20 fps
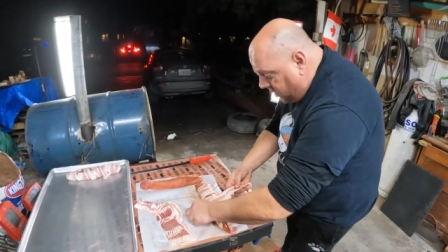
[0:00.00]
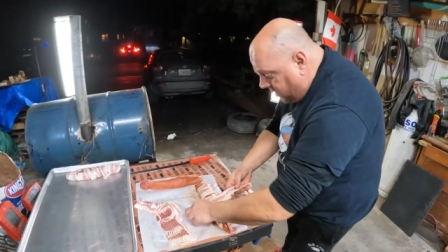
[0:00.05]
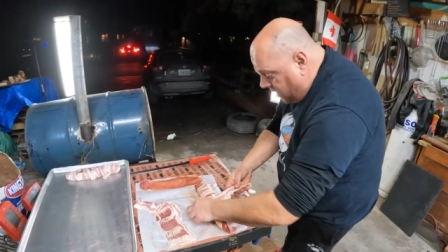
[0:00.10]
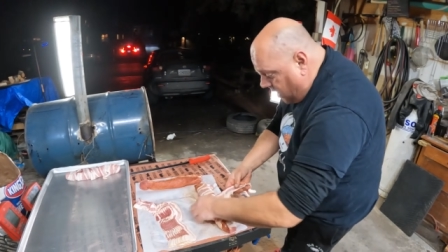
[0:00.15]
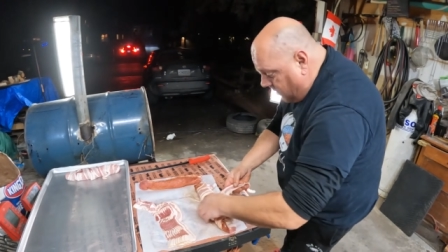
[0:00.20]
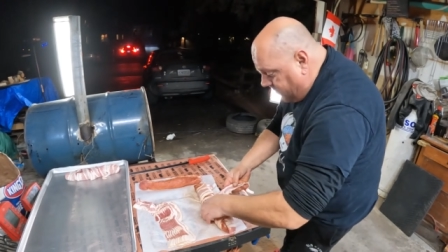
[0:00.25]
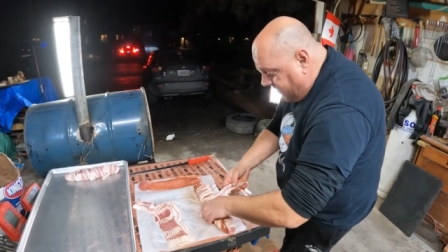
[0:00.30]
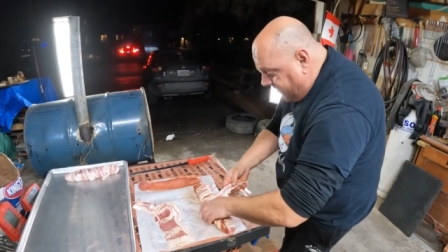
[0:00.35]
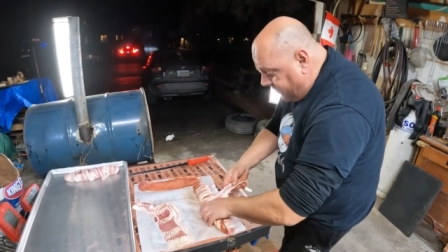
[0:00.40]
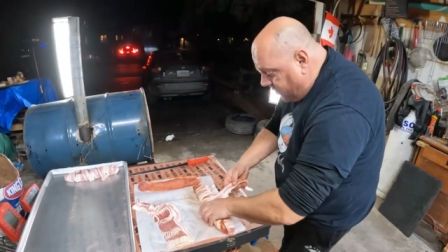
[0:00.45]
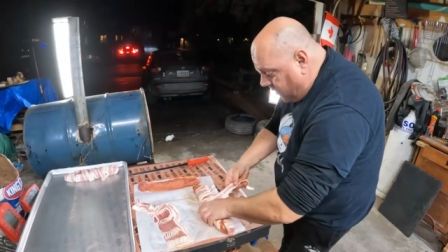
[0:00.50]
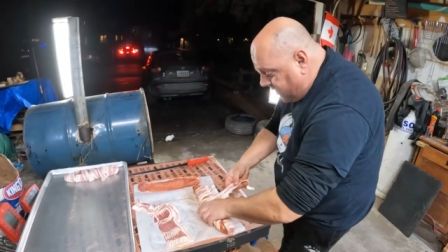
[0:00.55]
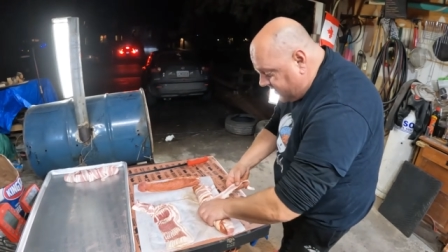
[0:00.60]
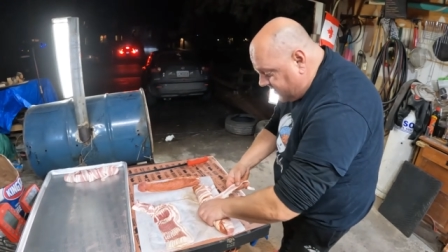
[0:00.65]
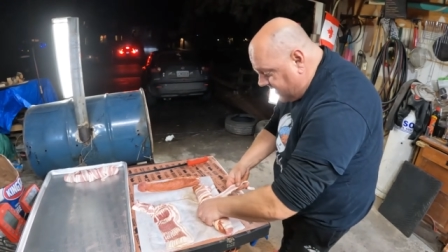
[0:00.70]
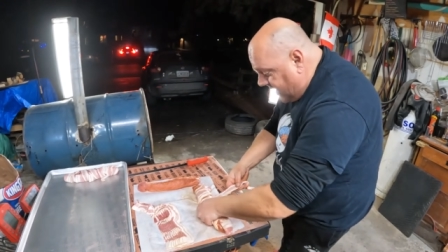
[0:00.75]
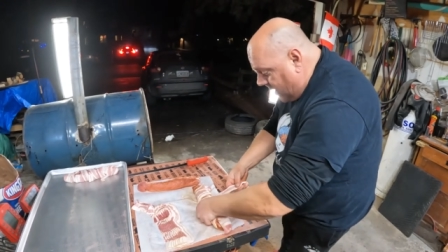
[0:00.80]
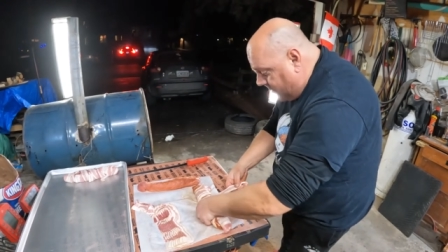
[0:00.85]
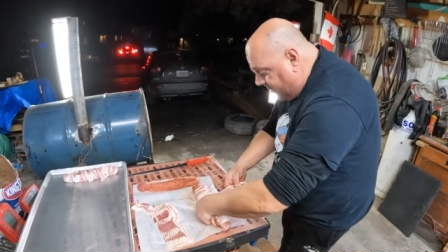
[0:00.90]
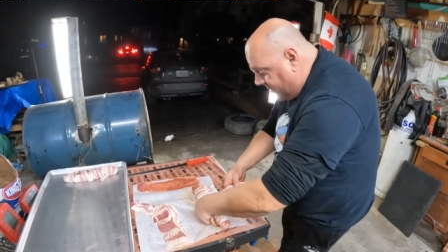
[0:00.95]
wood on before we
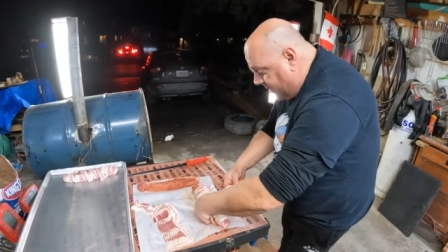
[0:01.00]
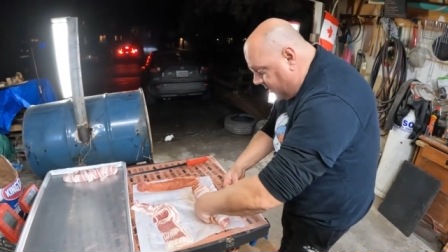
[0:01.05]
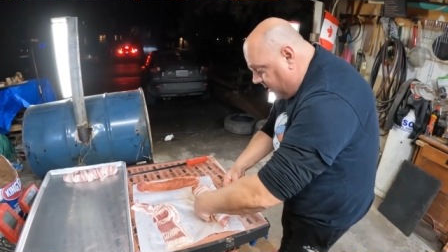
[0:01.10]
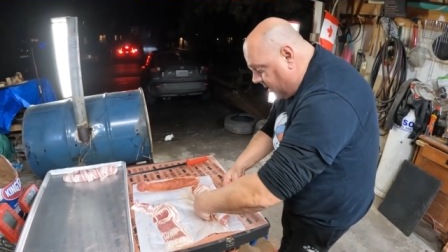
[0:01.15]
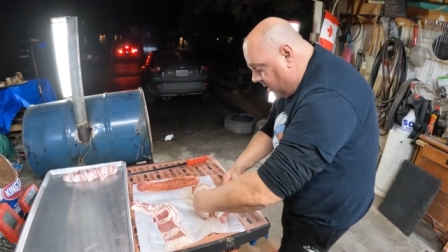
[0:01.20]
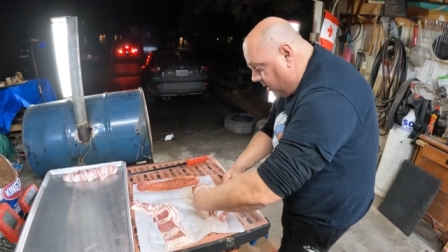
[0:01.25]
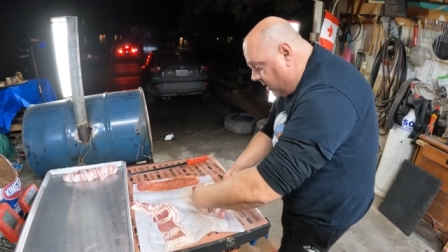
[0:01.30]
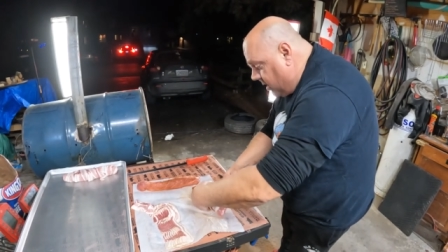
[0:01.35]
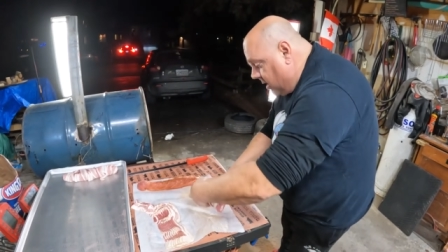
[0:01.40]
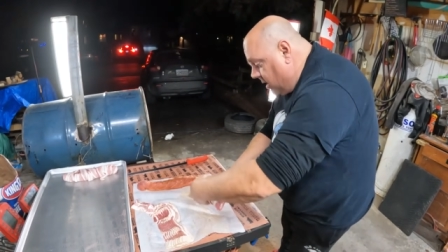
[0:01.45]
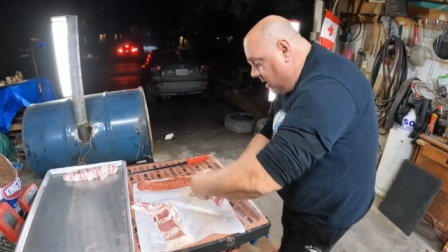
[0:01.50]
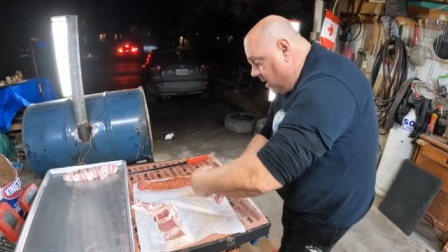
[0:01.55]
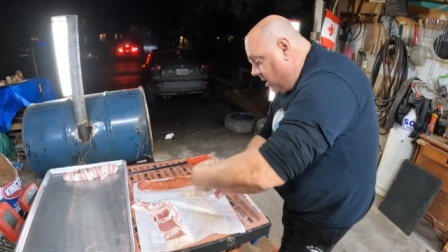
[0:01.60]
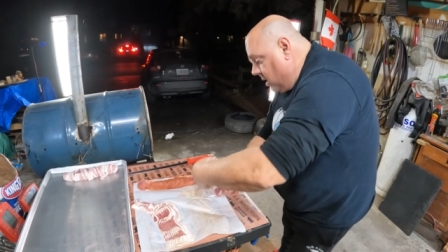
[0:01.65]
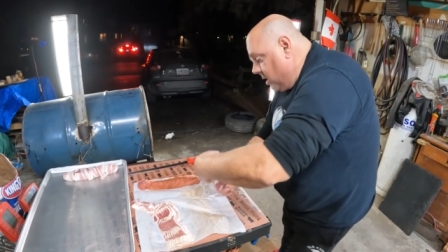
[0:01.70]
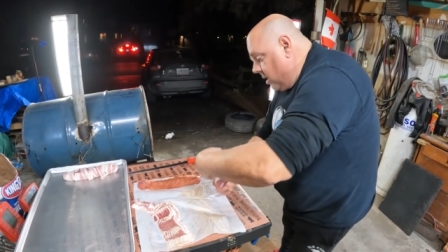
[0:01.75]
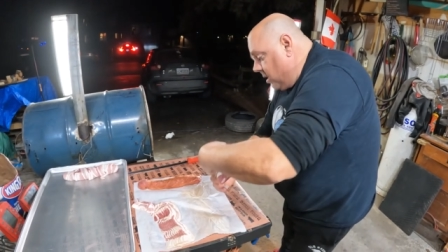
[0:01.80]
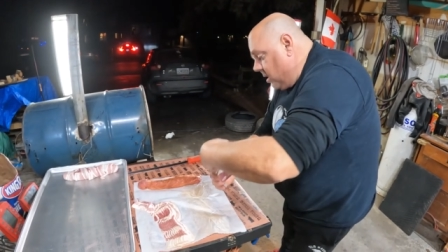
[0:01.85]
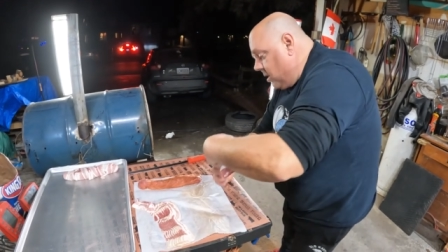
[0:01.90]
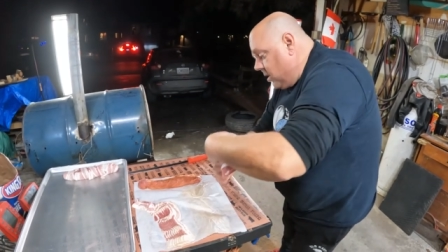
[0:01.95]
slap it in there.
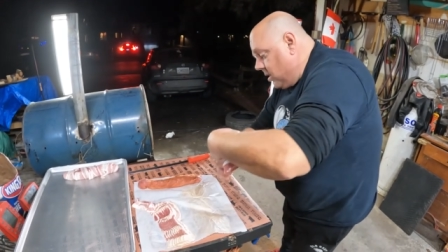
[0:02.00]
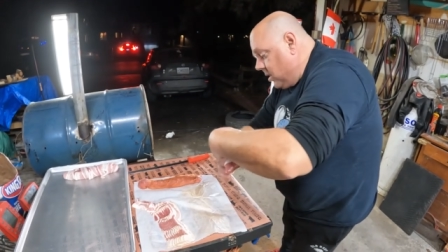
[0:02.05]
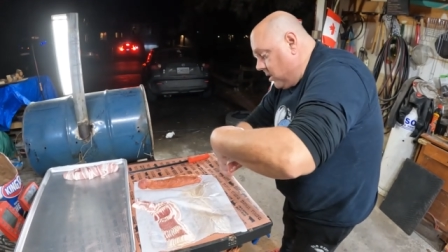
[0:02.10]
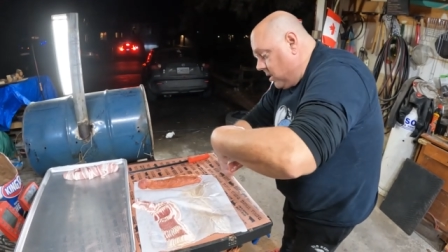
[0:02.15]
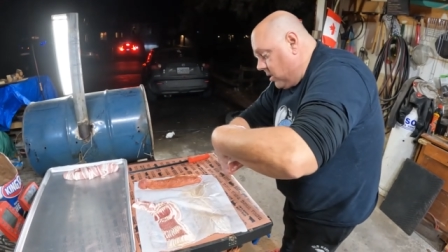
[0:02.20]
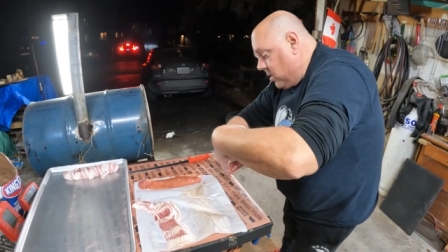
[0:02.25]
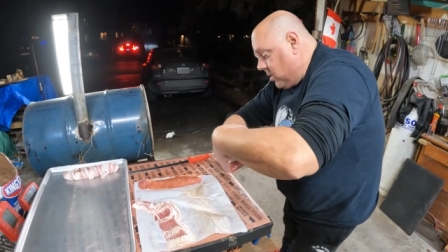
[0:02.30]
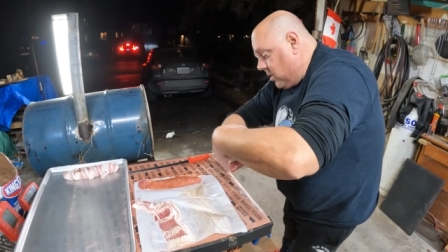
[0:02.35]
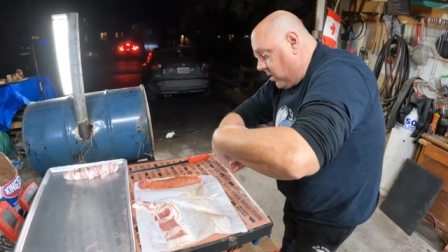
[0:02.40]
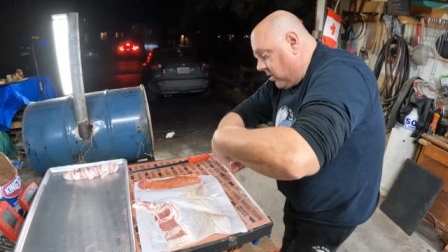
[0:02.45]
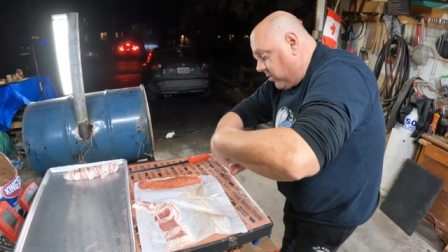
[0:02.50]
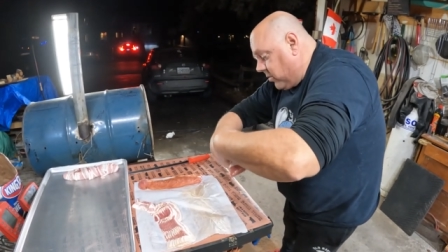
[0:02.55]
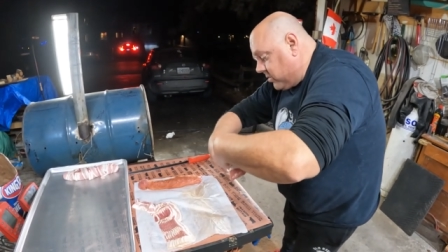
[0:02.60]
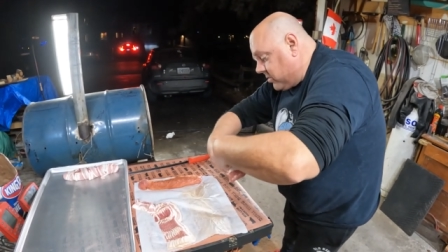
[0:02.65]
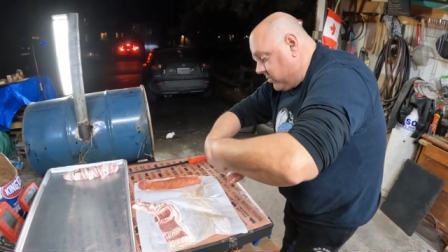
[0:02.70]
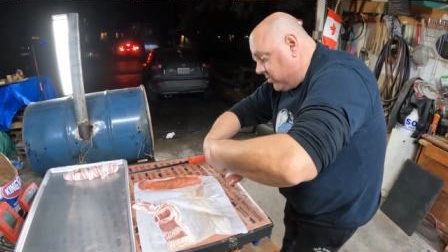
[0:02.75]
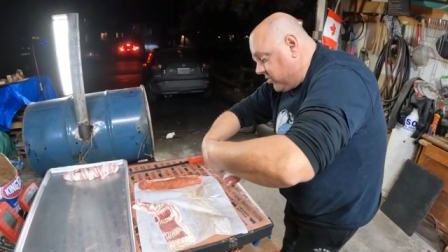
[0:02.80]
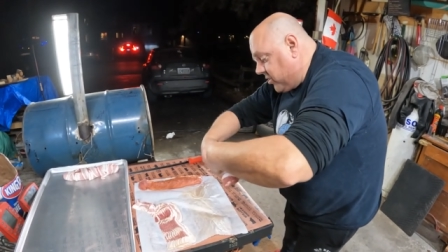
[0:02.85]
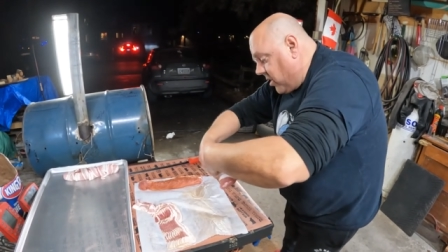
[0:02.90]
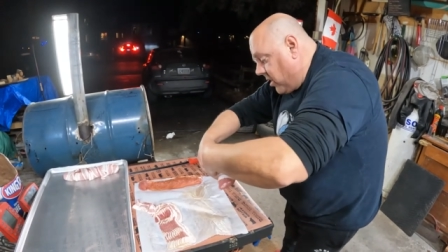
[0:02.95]
I'll throw
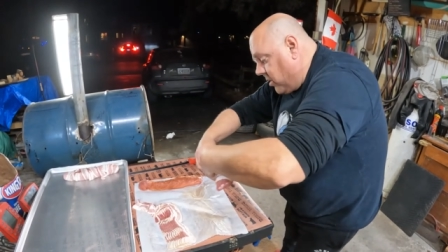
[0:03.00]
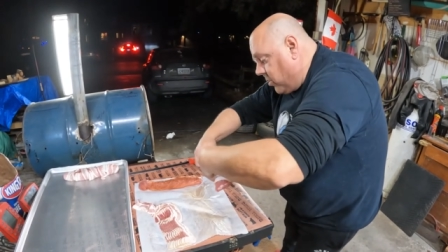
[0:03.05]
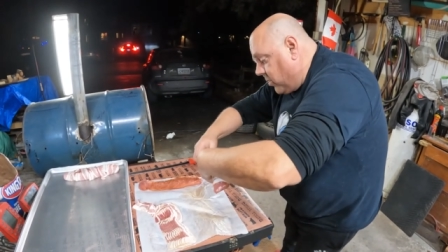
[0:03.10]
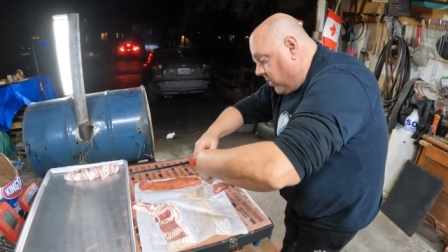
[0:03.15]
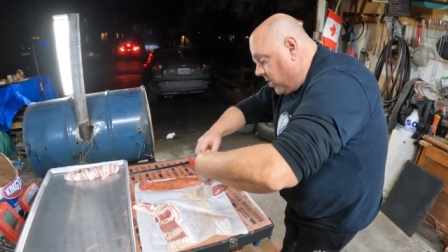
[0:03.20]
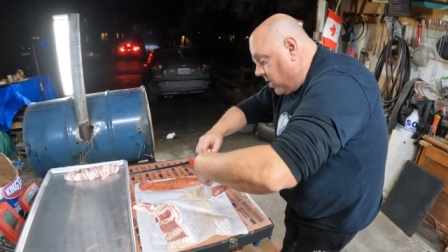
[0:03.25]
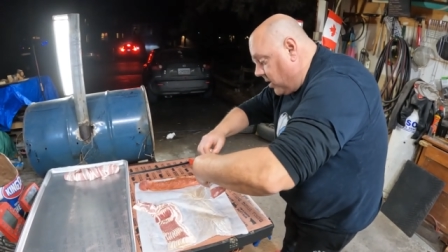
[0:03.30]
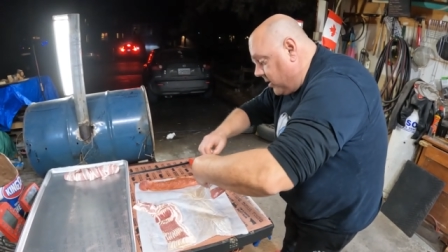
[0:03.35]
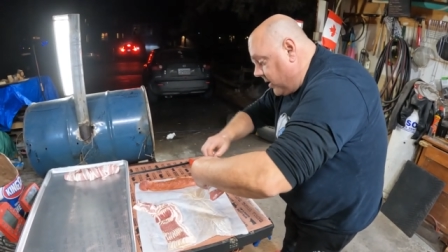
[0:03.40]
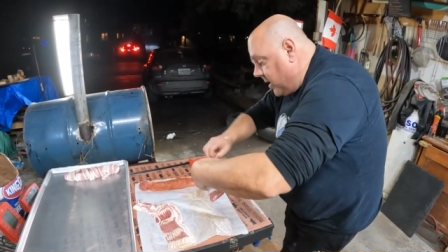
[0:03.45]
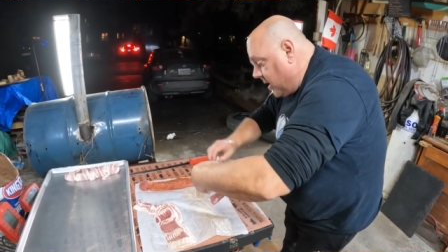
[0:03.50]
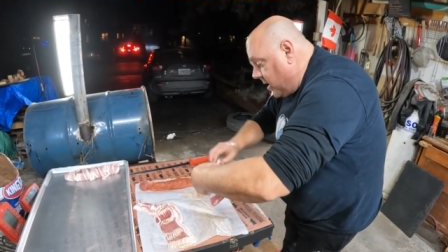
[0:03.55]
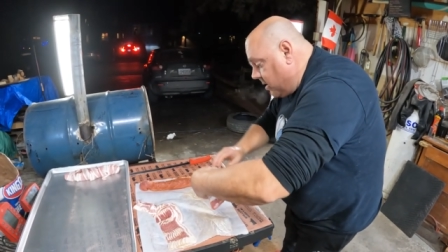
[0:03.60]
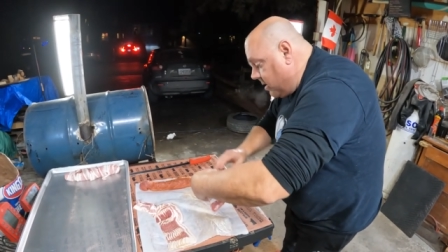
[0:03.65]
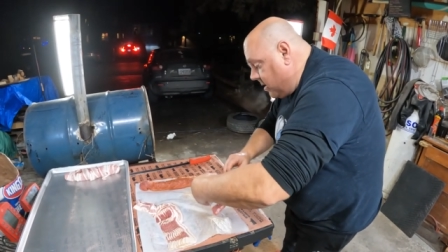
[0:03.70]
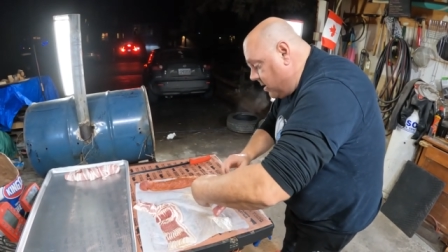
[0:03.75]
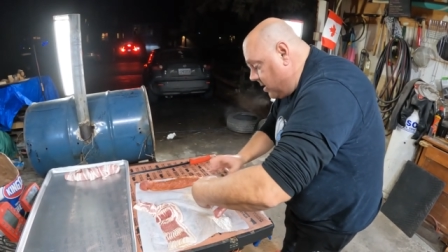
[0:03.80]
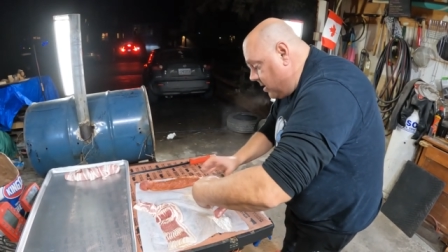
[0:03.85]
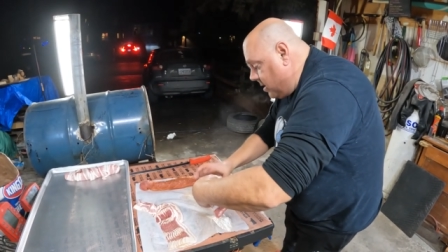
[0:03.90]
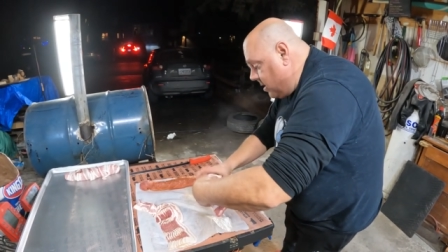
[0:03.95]
some cherry wood on
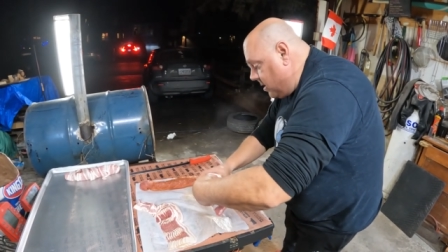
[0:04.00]
there.